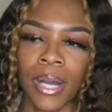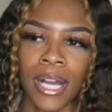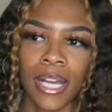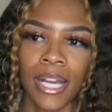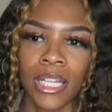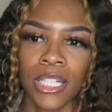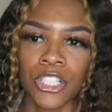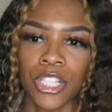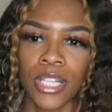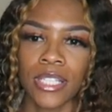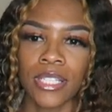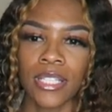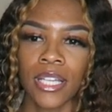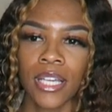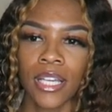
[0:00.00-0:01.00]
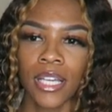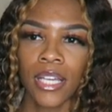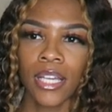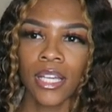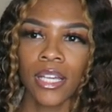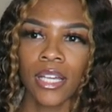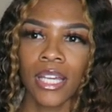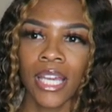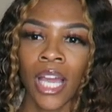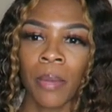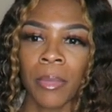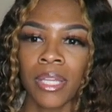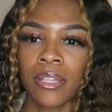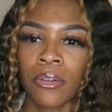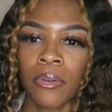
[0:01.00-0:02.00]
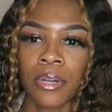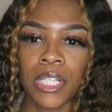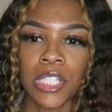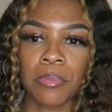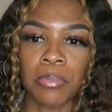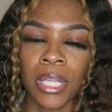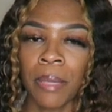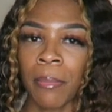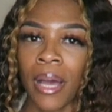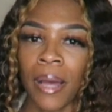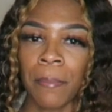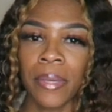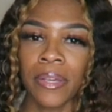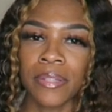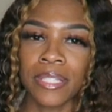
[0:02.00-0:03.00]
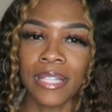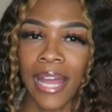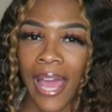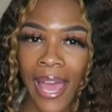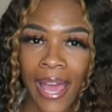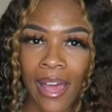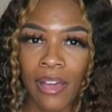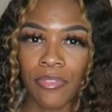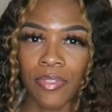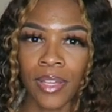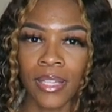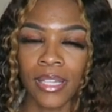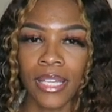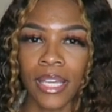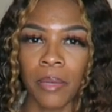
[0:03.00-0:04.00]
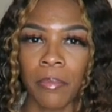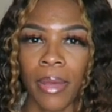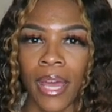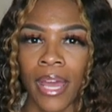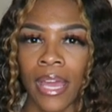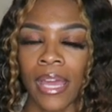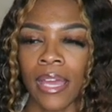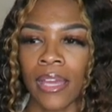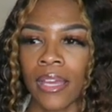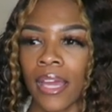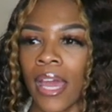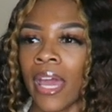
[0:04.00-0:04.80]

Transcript: I'm either going to split my bills in half and then pay